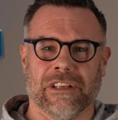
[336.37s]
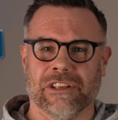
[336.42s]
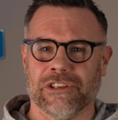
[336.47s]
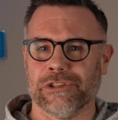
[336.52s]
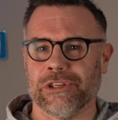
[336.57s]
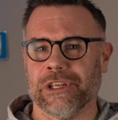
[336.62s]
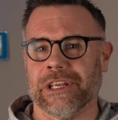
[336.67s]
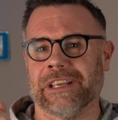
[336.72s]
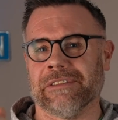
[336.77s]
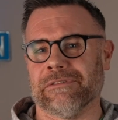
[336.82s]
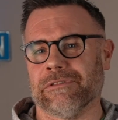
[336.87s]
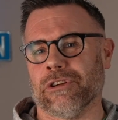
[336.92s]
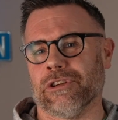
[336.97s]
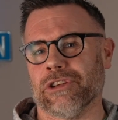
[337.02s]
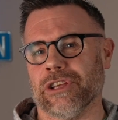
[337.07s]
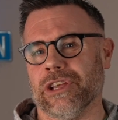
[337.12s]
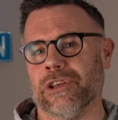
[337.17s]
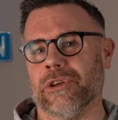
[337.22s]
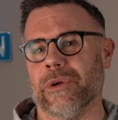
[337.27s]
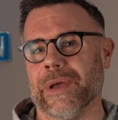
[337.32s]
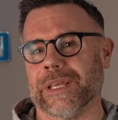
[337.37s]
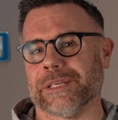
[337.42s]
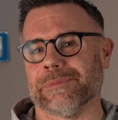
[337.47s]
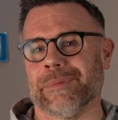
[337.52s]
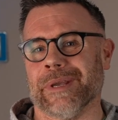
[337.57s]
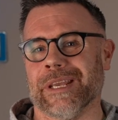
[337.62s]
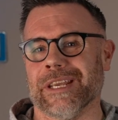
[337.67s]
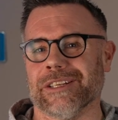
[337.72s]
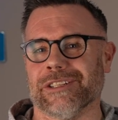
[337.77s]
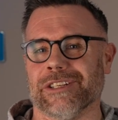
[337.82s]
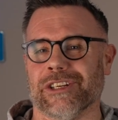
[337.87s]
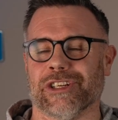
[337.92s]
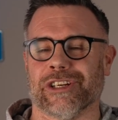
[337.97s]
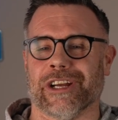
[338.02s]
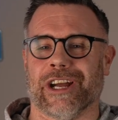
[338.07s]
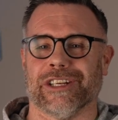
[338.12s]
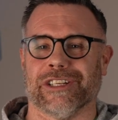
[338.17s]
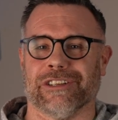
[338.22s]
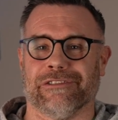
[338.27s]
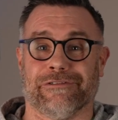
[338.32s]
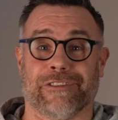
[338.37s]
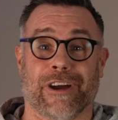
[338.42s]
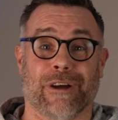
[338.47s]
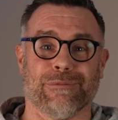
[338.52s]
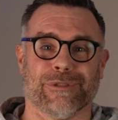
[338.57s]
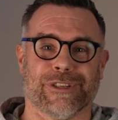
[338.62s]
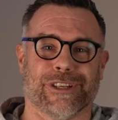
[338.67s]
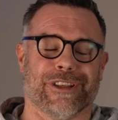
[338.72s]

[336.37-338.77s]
So you've got your USBs to charge your phones